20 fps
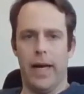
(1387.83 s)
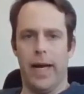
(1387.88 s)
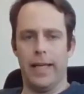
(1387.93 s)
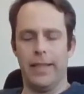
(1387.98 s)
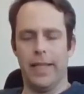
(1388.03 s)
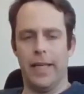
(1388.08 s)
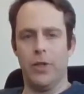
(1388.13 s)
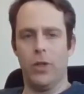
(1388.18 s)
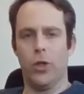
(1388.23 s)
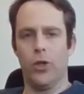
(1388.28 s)

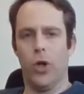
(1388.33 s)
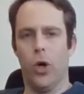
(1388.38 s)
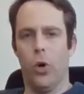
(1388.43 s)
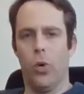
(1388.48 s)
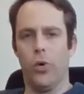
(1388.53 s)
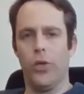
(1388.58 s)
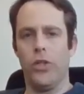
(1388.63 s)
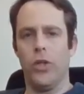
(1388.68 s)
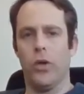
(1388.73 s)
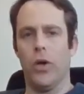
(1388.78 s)
And then you
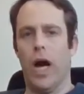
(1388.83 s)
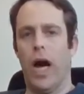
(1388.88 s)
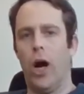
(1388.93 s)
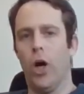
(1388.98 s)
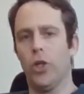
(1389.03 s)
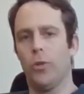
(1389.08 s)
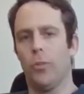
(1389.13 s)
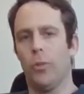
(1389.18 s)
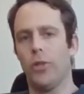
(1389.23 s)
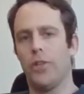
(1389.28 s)
know your
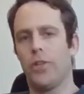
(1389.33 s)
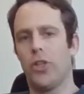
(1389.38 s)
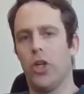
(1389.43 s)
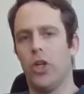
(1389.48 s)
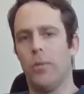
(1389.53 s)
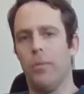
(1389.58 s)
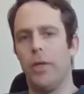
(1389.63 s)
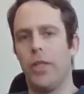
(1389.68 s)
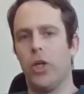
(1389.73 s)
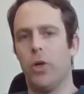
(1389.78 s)
output's
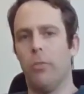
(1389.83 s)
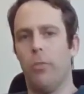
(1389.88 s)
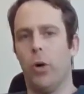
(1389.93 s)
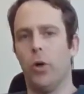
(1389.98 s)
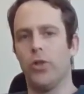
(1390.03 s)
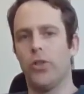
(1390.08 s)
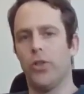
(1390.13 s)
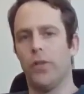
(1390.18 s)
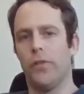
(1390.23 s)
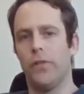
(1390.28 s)
going to be
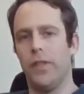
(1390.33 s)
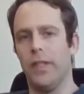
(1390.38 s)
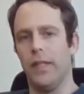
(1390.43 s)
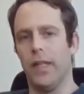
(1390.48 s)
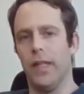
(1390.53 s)
composed of